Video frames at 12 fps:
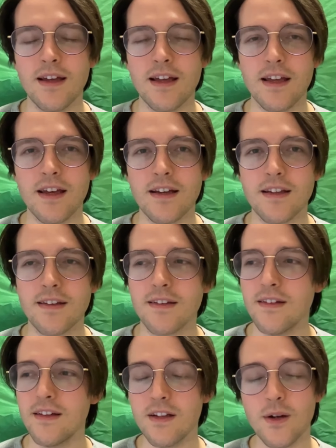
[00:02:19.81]
And
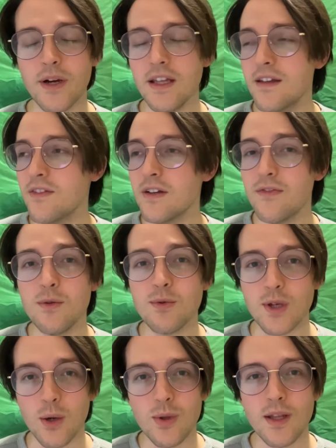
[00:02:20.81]
you know what? Even if you
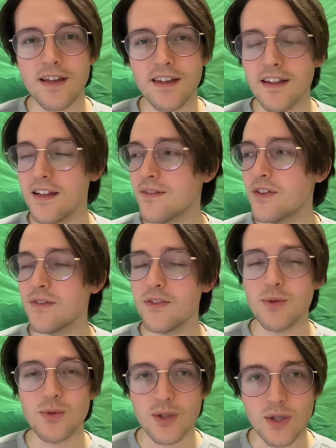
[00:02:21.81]
don't like it, even if
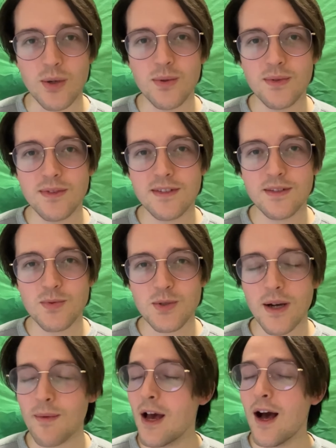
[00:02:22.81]
you don't
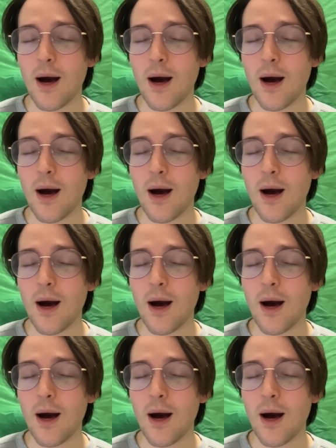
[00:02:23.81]
subscribe,